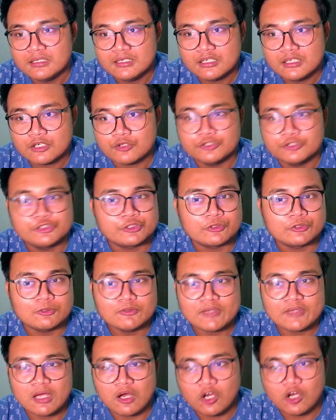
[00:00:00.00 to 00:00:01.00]
Control
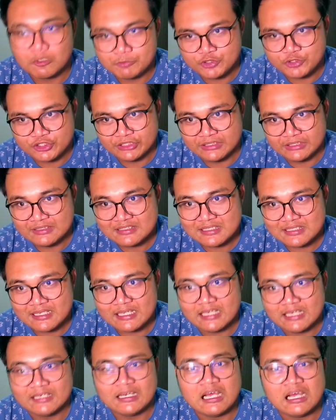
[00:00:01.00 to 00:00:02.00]
the options,
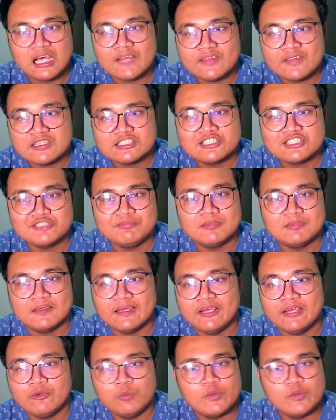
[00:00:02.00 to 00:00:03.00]
get others to
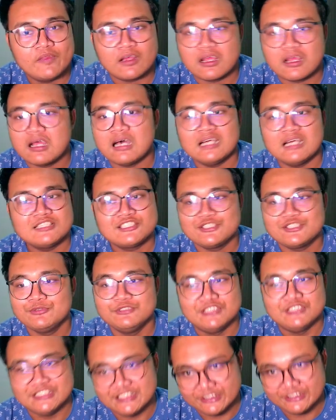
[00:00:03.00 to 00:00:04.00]
play with the cards you
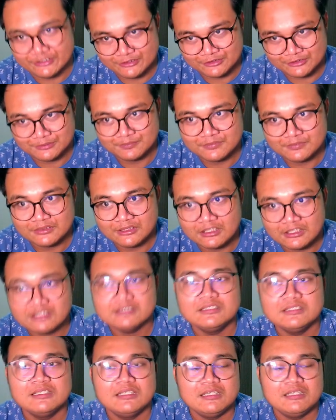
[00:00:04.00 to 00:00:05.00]
deal. No?
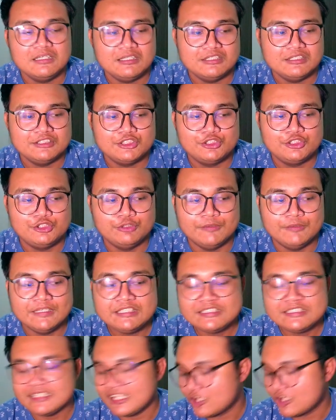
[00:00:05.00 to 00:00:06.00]

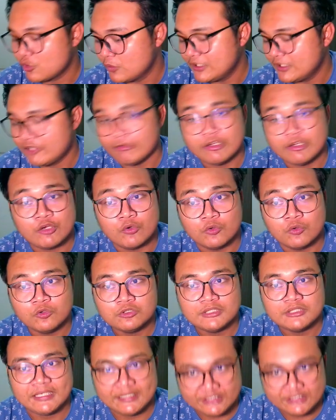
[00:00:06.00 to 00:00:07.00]
Juiche Gwenrigo,
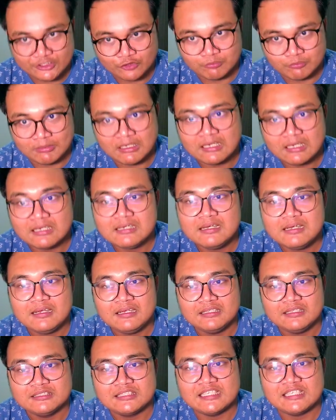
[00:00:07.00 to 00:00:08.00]
Tenchopa,
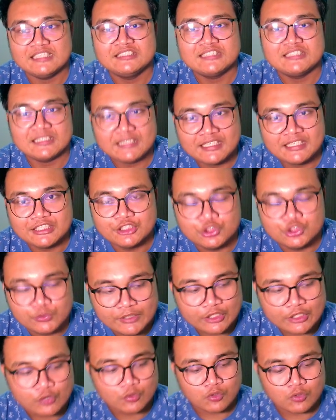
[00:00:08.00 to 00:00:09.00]
then Janel
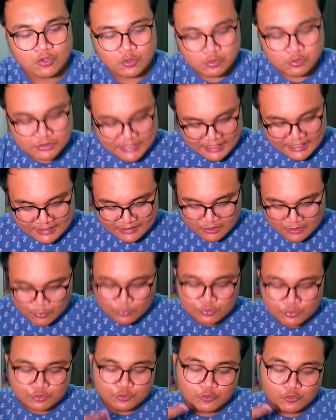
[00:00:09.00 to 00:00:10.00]
Lurigo, Goye,
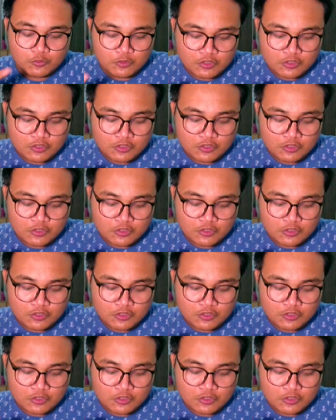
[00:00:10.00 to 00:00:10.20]
Go